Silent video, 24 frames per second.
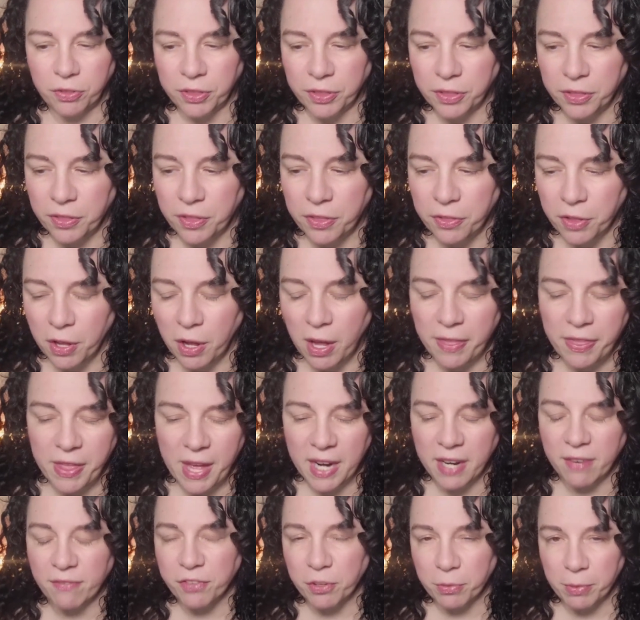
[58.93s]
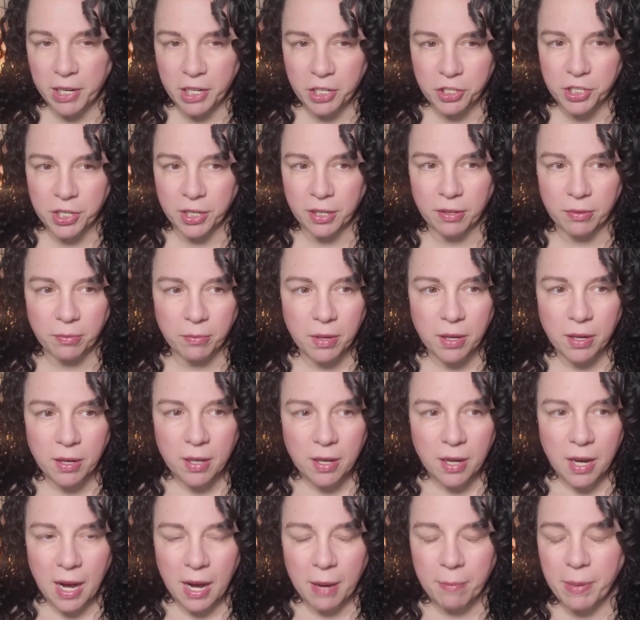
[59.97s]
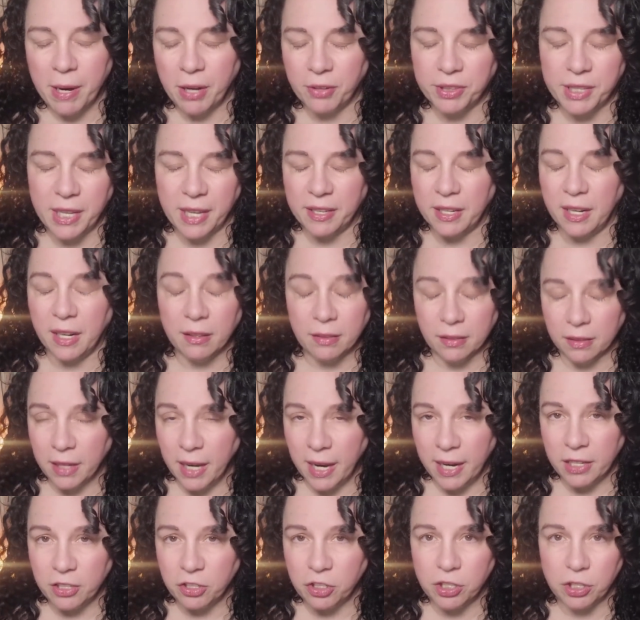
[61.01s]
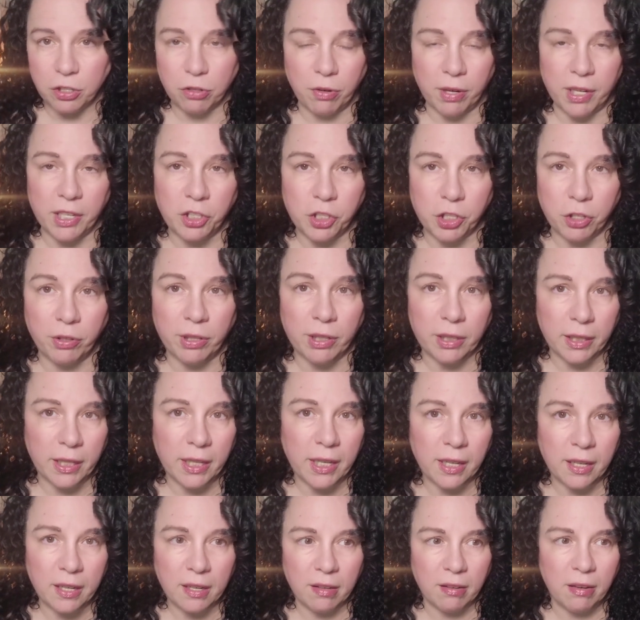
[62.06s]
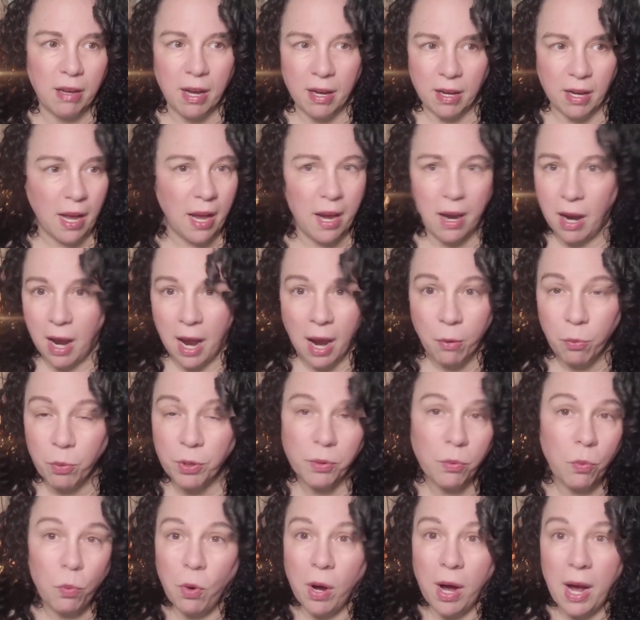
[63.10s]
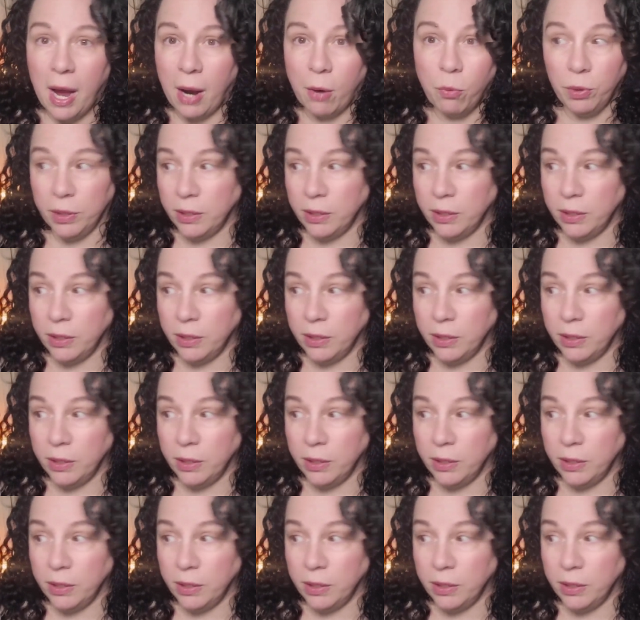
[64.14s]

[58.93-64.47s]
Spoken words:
that information about that alleged grand jury leak, I wouldn't